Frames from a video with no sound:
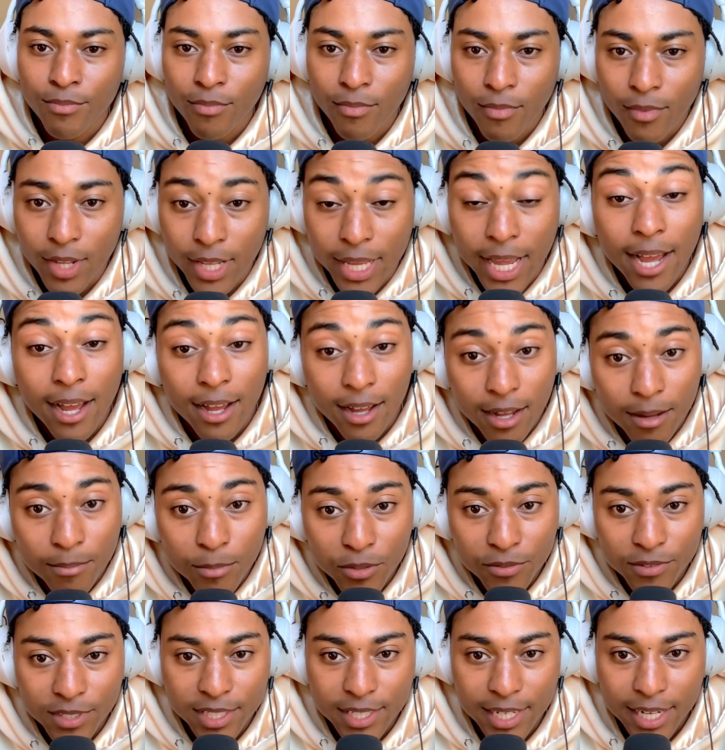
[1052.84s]
Yeah, I
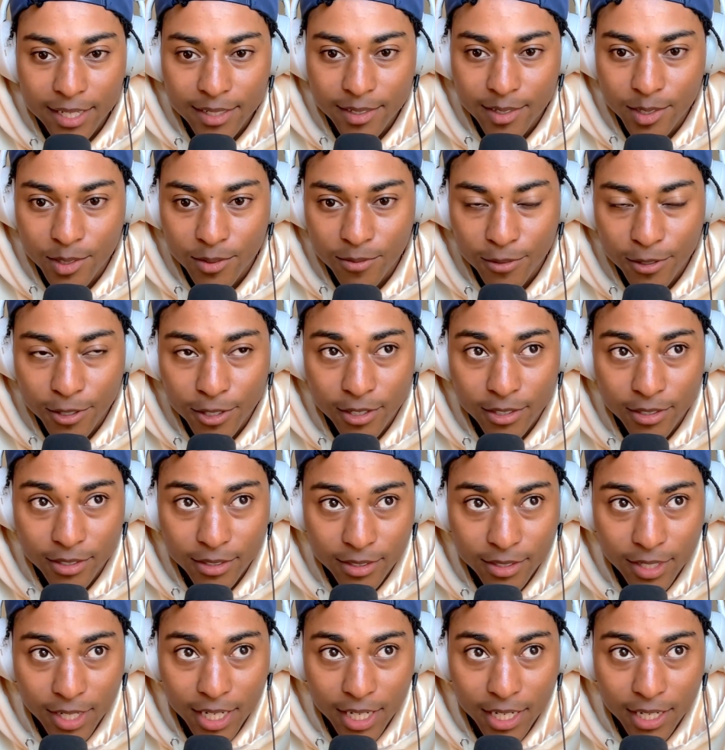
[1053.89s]
moved to Texas for
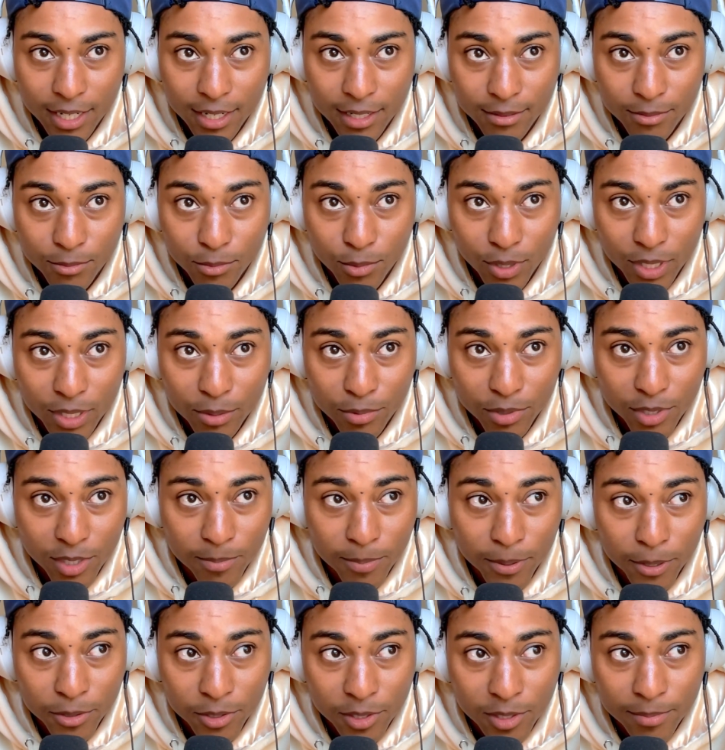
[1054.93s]
well, it was
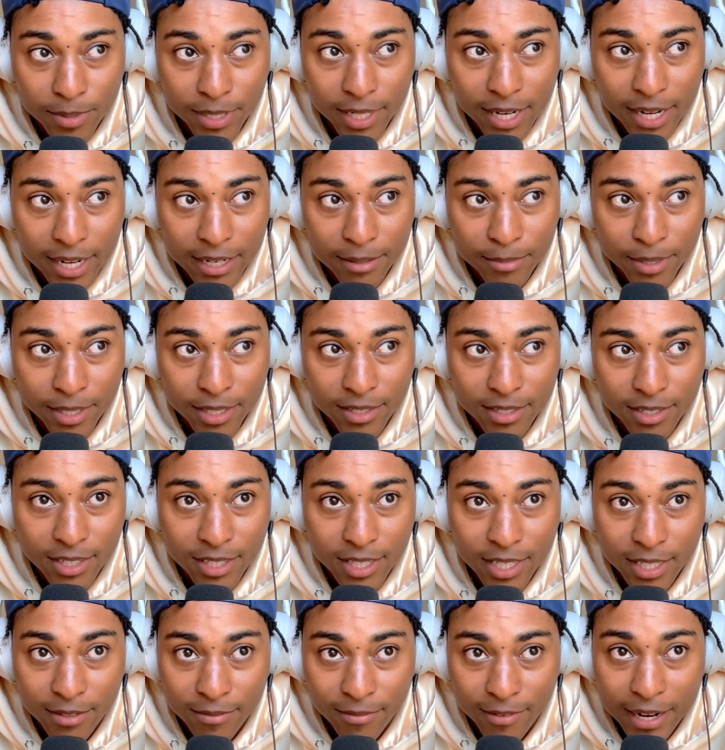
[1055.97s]
supposed to be 9 months,
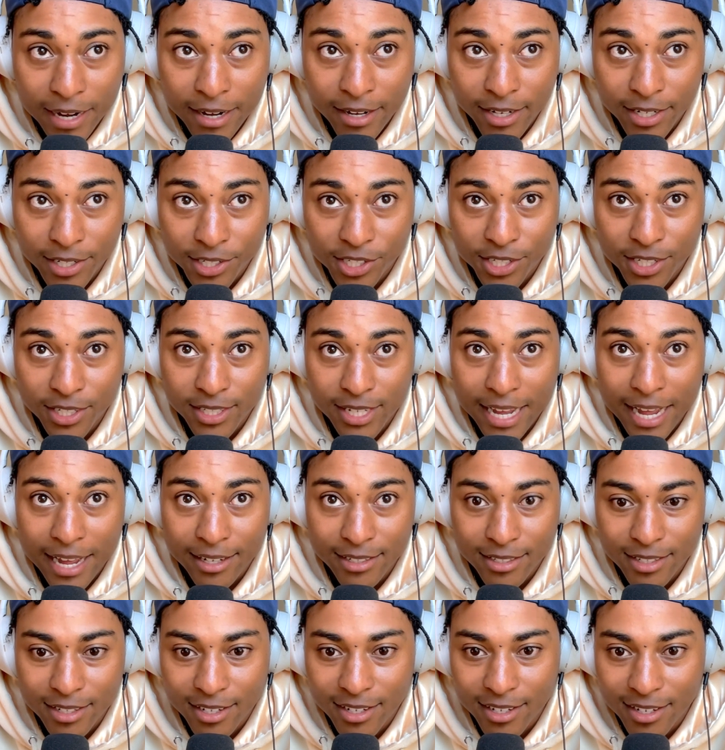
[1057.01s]
and then the Fire Nation
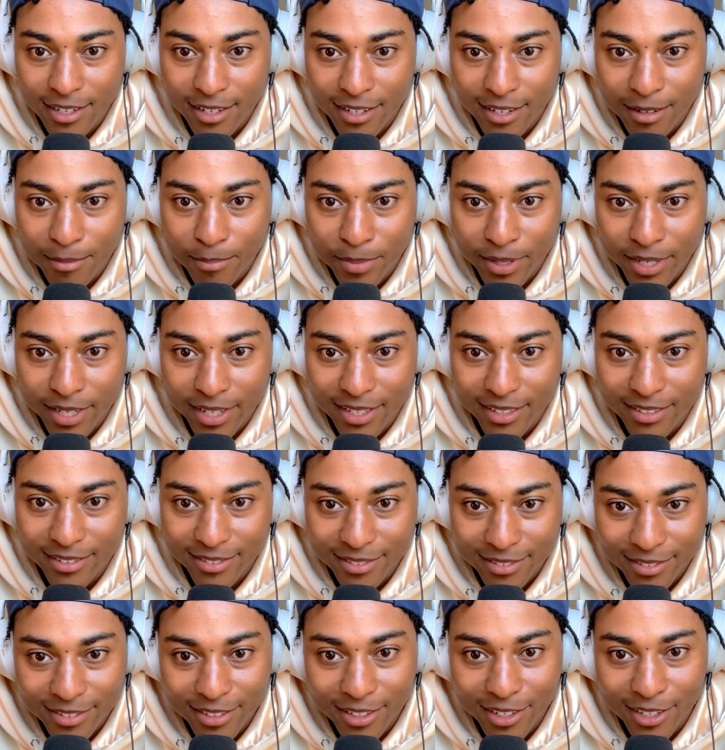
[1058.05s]
attacked, and it ended up
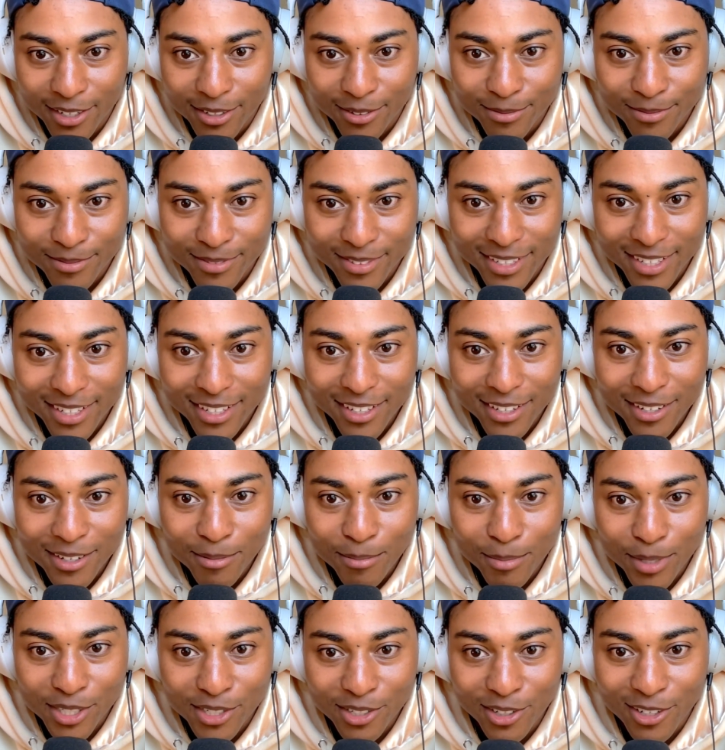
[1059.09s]
being, you know,
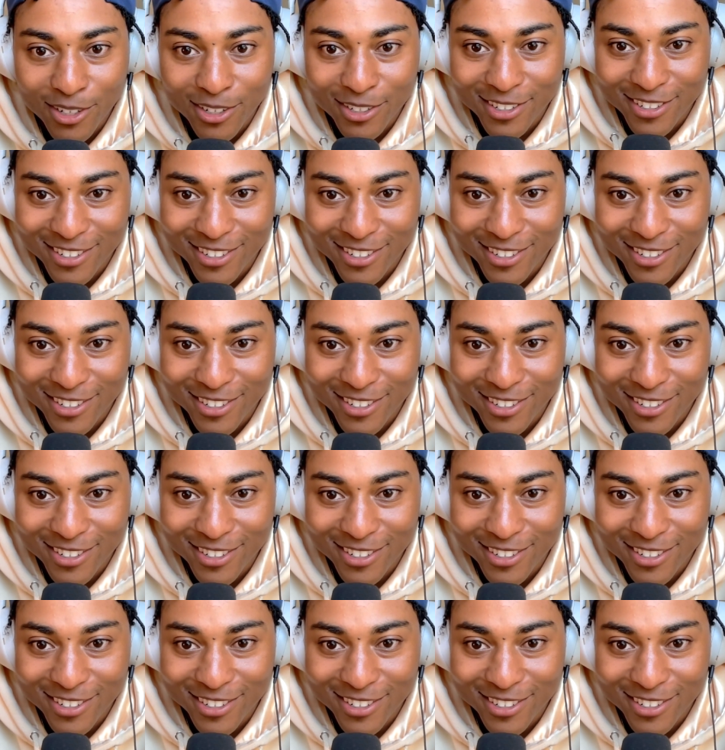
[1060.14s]
much longer.